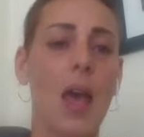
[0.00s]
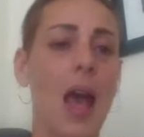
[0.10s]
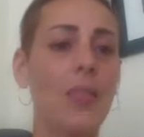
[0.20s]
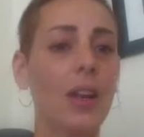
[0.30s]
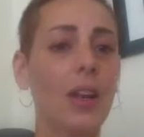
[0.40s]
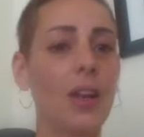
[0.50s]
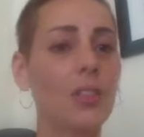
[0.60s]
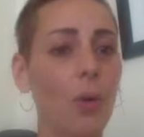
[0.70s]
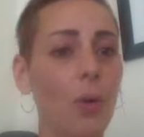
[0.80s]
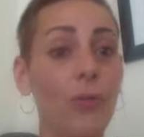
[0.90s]
and then
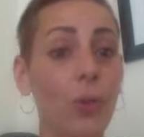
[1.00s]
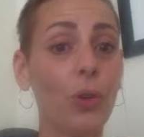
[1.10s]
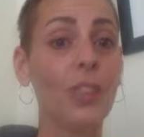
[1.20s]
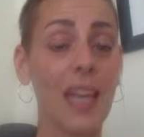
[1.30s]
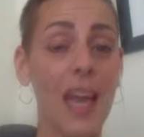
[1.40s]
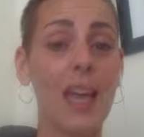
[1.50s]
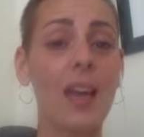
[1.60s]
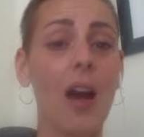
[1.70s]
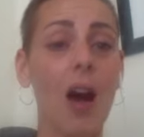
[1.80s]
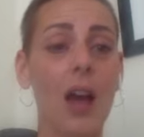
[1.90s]
also a full
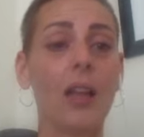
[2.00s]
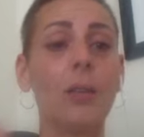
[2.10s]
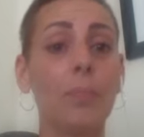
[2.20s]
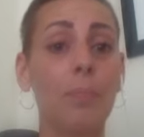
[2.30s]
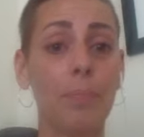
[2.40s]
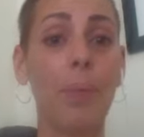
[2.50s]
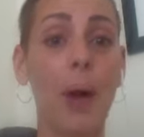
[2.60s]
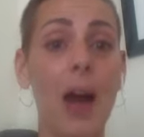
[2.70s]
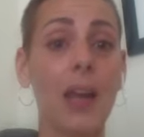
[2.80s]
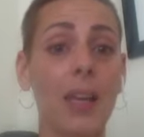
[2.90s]
day on
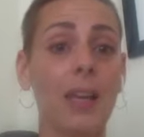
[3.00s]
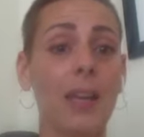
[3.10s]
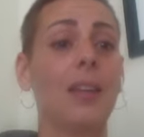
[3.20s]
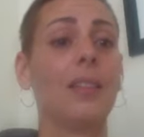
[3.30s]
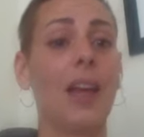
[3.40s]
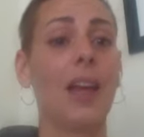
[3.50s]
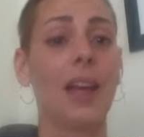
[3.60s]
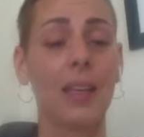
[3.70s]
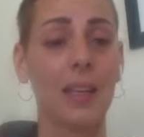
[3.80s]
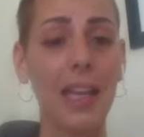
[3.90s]
body
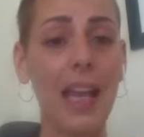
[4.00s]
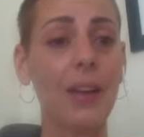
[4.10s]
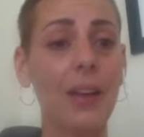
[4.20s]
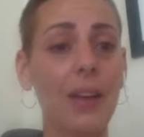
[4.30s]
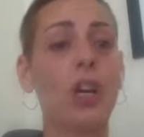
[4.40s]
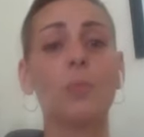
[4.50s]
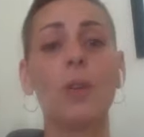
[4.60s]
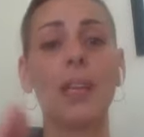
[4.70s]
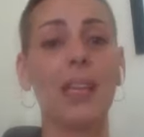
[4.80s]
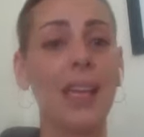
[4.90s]
like getting out of
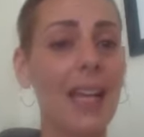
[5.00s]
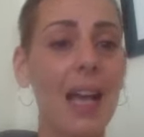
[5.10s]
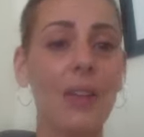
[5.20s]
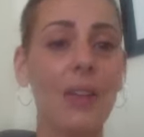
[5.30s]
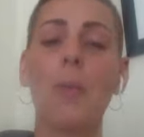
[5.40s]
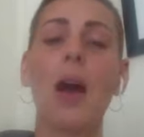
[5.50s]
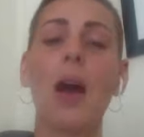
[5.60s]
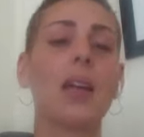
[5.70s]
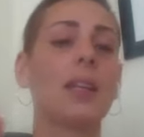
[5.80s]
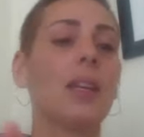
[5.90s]
judgment getting out of your
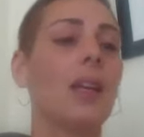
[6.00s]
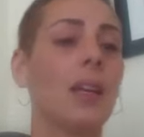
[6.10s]
mind